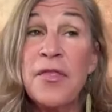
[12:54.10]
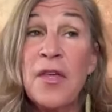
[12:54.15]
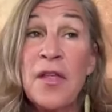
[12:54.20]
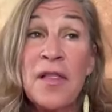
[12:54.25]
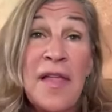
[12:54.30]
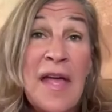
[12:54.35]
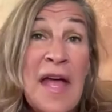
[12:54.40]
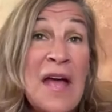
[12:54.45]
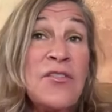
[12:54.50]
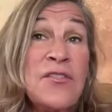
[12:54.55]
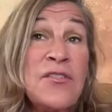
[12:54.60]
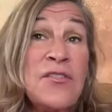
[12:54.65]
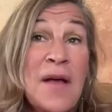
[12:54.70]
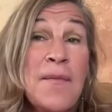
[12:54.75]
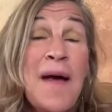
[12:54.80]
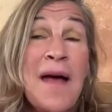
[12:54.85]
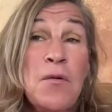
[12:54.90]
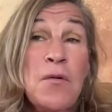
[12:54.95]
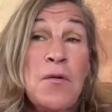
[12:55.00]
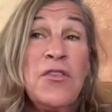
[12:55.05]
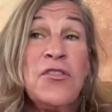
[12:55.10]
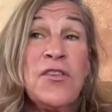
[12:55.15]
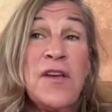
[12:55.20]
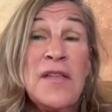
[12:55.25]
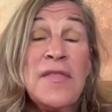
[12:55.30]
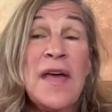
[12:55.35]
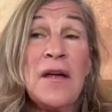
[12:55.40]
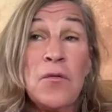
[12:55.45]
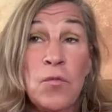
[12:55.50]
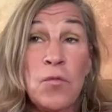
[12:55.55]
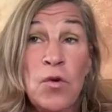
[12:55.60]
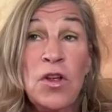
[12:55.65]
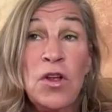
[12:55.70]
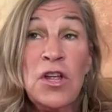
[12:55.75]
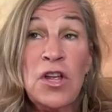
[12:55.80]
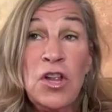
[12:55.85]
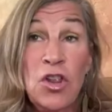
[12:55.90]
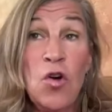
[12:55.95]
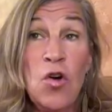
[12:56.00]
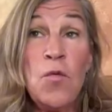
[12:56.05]
the last time I would say that
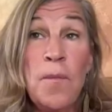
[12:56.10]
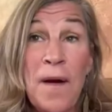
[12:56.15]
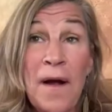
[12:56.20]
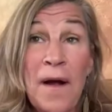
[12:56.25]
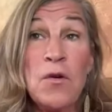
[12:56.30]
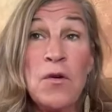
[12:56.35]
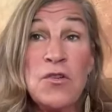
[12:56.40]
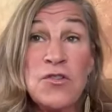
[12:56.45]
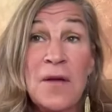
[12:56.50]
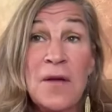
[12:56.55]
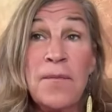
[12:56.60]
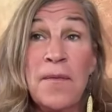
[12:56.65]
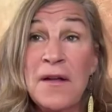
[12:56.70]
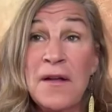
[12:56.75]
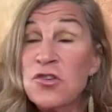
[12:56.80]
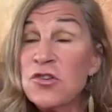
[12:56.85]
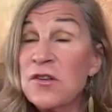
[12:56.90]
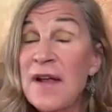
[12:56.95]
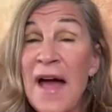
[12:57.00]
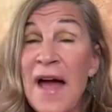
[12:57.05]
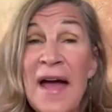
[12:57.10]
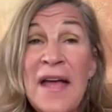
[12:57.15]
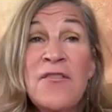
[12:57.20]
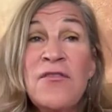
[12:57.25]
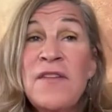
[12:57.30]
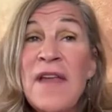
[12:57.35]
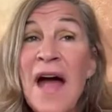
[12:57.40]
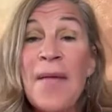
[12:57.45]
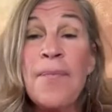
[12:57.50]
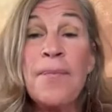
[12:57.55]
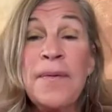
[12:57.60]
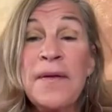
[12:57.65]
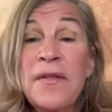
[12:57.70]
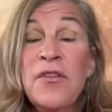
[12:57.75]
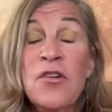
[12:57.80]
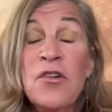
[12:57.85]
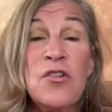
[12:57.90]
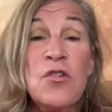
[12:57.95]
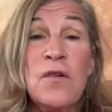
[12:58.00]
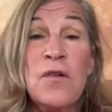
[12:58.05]
really low part, which I mentioned, I have not been
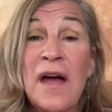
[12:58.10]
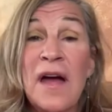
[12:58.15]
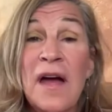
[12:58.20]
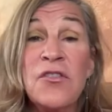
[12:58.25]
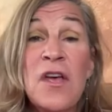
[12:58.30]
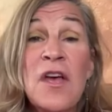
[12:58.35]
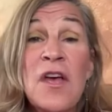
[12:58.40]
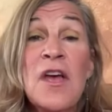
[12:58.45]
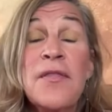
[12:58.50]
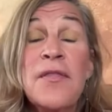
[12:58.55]
there, you guys.